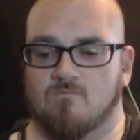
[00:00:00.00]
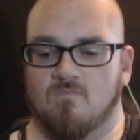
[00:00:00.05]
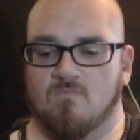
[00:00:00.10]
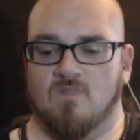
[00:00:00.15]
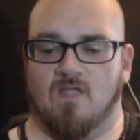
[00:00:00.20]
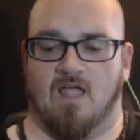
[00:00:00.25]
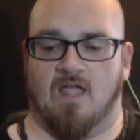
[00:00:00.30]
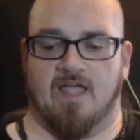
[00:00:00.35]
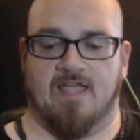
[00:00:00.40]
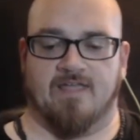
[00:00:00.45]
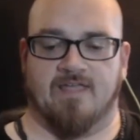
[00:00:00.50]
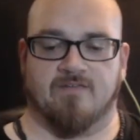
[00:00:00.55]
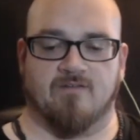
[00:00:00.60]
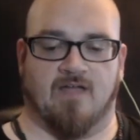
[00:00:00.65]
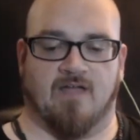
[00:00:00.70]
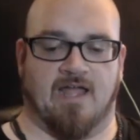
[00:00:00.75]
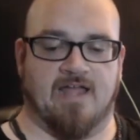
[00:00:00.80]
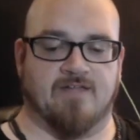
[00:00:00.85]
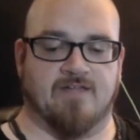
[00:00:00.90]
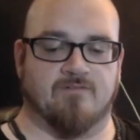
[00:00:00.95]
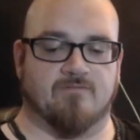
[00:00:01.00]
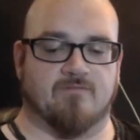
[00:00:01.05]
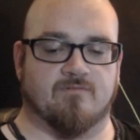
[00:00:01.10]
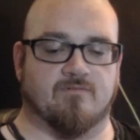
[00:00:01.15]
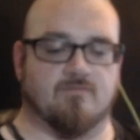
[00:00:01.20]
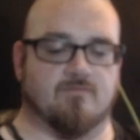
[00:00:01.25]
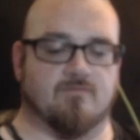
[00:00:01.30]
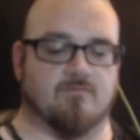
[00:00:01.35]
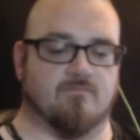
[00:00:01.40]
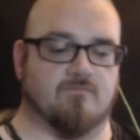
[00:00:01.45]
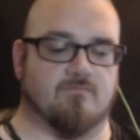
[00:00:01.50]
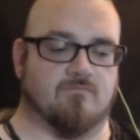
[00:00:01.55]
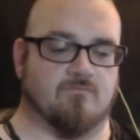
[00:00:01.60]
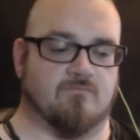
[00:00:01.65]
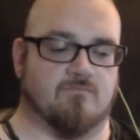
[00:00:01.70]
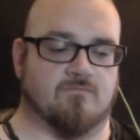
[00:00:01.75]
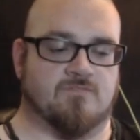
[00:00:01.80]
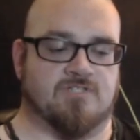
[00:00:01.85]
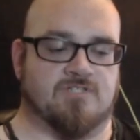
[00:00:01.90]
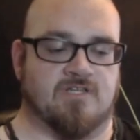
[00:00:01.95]
I
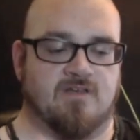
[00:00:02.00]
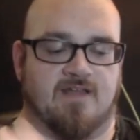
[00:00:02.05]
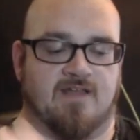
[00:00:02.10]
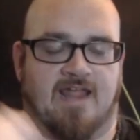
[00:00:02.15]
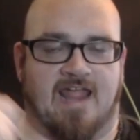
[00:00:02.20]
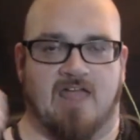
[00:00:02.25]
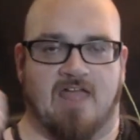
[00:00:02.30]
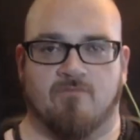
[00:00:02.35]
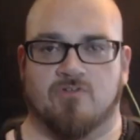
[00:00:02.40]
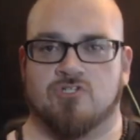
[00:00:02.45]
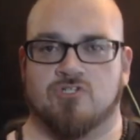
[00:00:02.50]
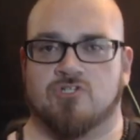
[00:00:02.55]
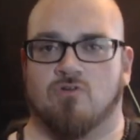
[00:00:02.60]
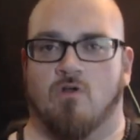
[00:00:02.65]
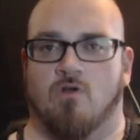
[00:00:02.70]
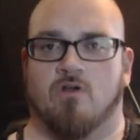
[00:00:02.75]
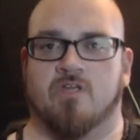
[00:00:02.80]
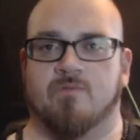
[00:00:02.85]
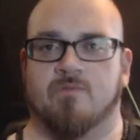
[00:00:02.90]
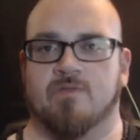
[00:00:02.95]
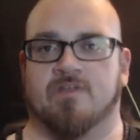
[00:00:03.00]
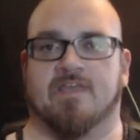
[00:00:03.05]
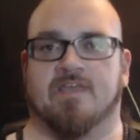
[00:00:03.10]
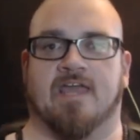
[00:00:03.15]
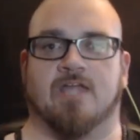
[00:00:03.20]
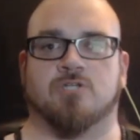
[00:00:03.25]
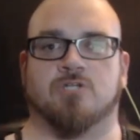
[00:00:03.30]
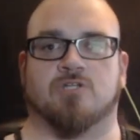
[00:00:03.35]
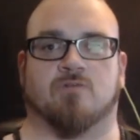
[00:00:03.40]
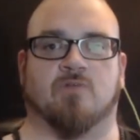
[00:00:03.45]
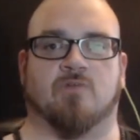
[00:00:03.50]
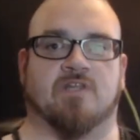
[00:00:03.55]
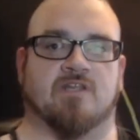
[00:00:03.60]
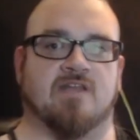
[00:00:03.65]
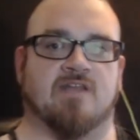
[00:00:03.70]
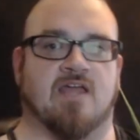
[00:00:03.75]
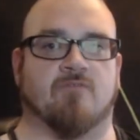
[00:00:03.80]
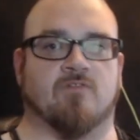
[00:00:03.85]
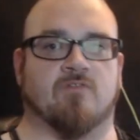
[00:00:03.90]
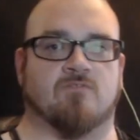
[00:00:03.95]
didn't have a strong communication. We didn't
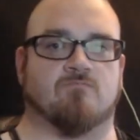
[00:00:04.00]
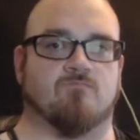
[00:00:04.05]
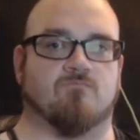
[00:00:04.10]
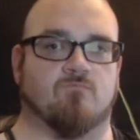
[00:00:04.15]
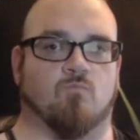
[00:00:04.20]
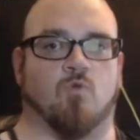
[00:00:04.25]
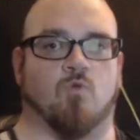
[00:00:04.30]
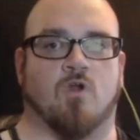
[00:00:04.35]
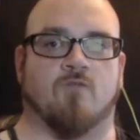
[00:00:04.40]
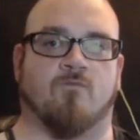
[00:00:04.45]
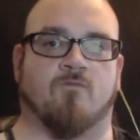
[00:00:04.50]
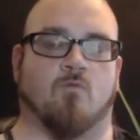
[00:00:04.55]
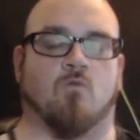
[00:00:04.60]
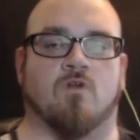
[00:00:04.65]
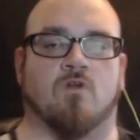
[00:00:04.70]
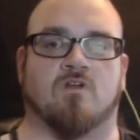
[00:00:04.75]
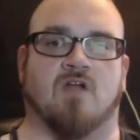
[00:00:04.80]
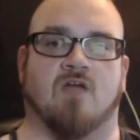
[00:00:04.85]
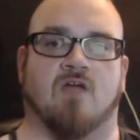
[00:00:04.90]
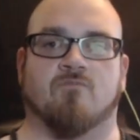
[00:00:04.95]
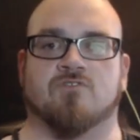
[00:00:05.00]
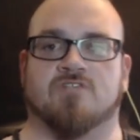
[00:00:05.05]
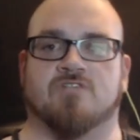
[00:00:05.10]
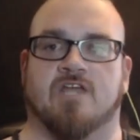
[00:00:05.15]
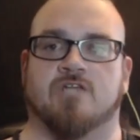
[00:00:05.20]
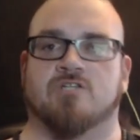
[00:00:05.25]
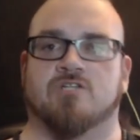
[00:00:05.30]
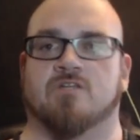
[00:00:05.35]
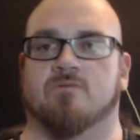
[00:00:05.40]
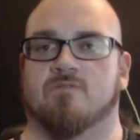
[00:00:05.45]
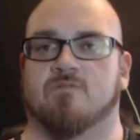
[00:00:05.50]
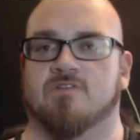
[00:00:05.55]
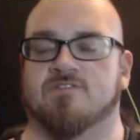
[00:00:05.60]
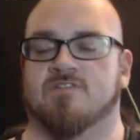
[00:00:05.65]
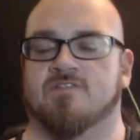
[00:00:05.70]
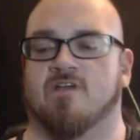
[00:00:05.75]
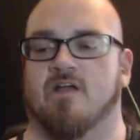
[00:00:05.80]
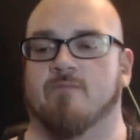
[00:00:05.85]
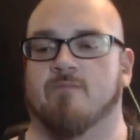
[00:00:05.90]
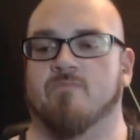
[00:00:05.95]
have a word-for-word conversation at this
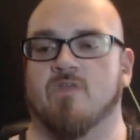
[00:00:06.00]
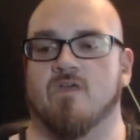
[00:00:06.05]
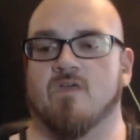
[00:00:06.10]
time.